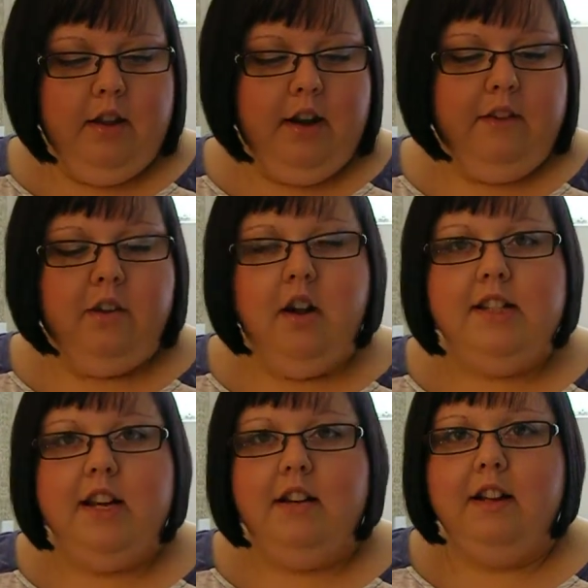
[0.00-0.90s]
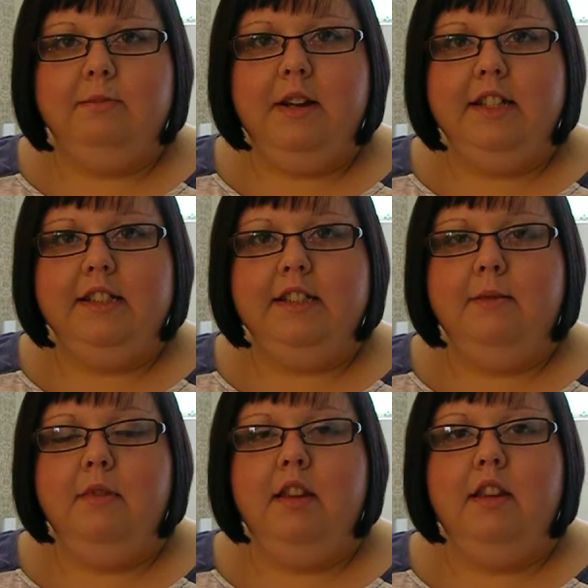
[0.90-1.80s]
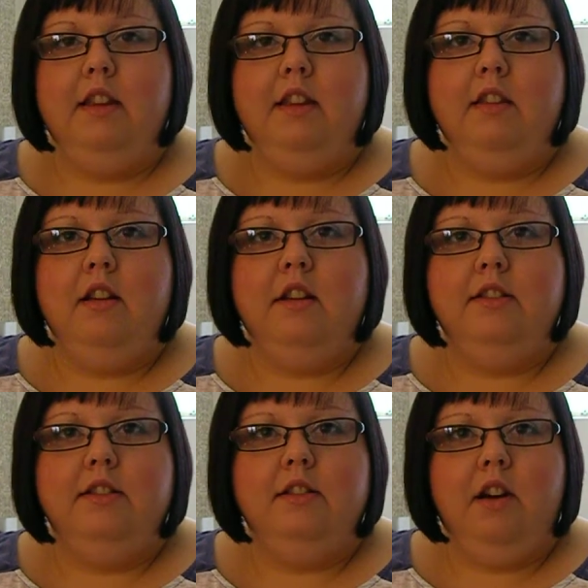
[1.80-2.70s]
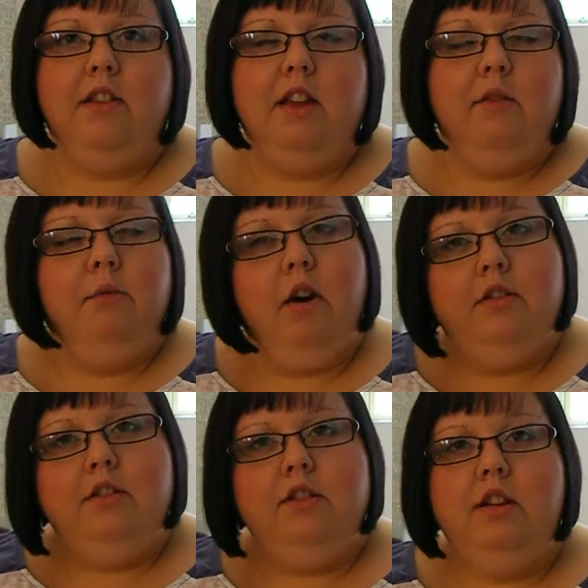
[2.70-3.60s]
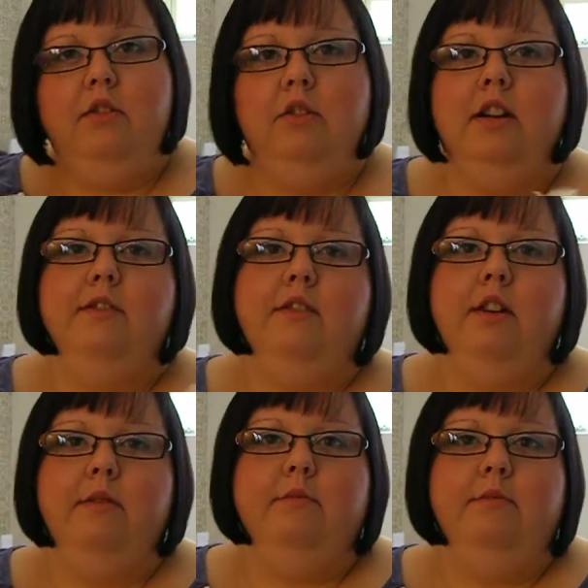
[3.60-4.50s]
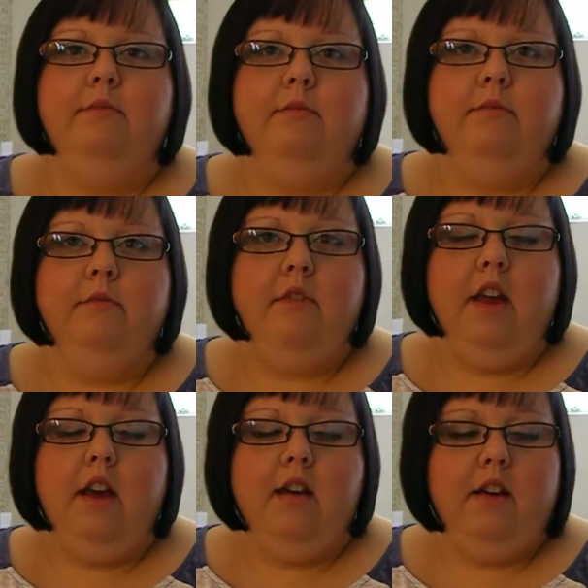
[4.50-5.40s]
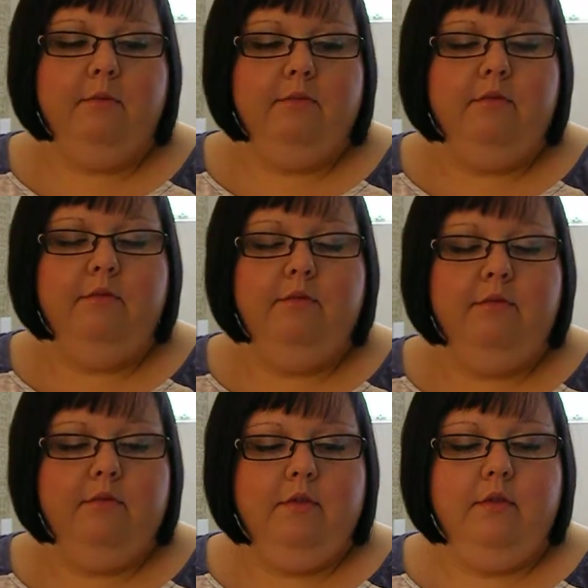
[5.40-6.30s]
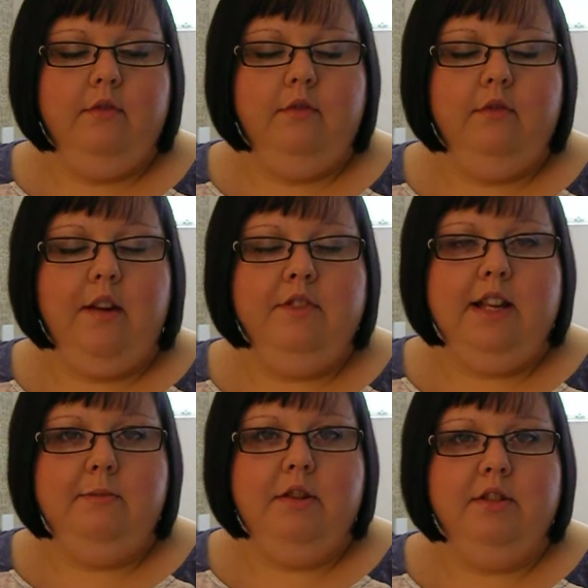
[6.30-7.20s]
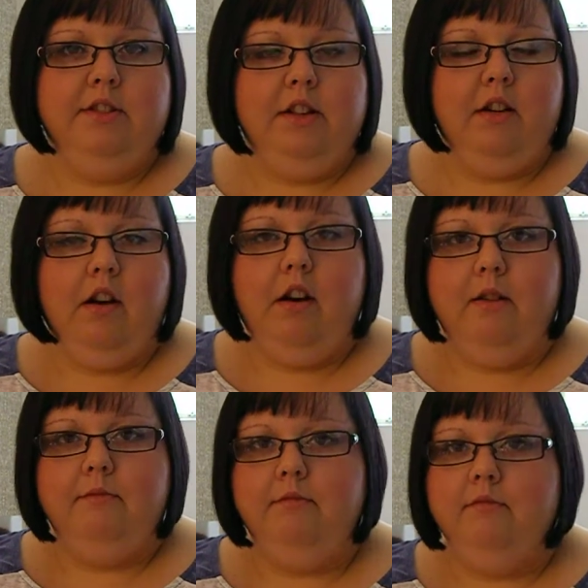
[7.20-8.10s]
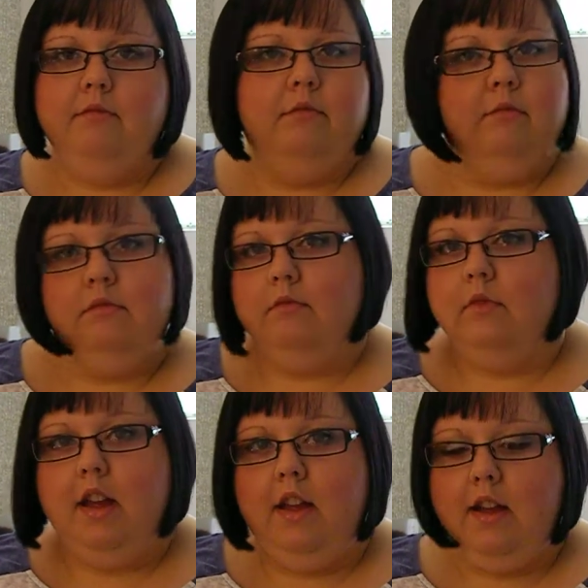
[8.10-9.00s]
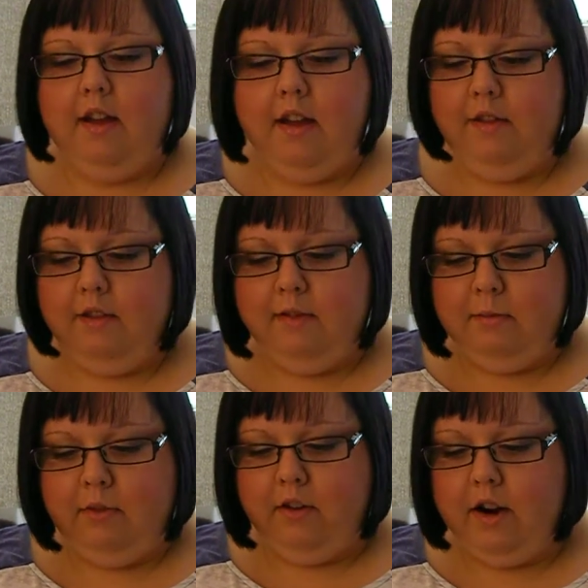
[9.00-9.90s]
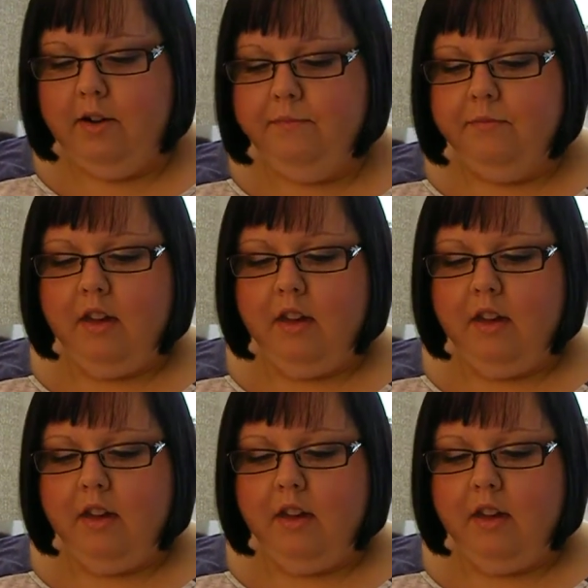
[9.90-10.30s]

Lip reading: if Cocktail Cosmetics has something not in stock that you want, so you can order it from everydayminerals.com if you prefer.